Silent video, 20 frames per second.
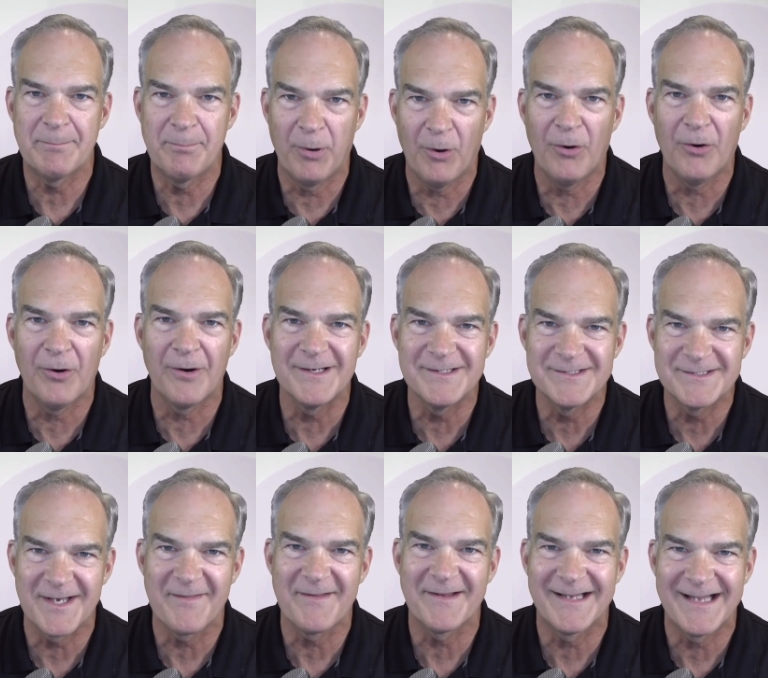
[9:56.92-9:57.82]
poor in
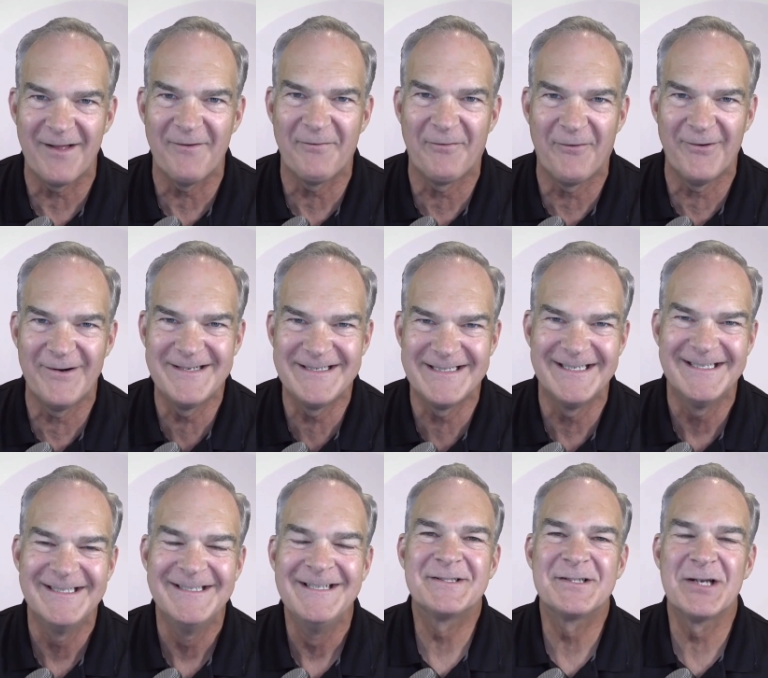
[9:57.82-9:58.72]
Southern
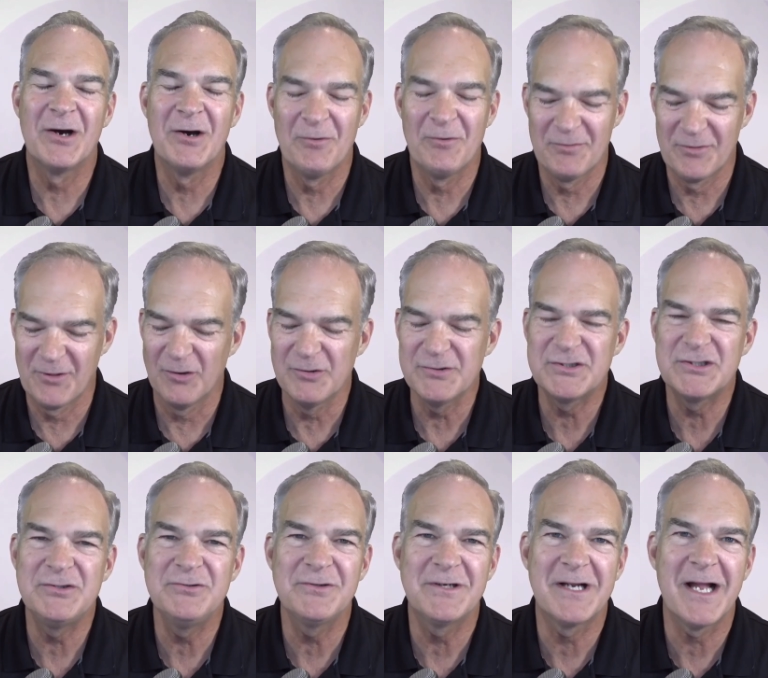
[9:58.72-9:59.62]
California. So those two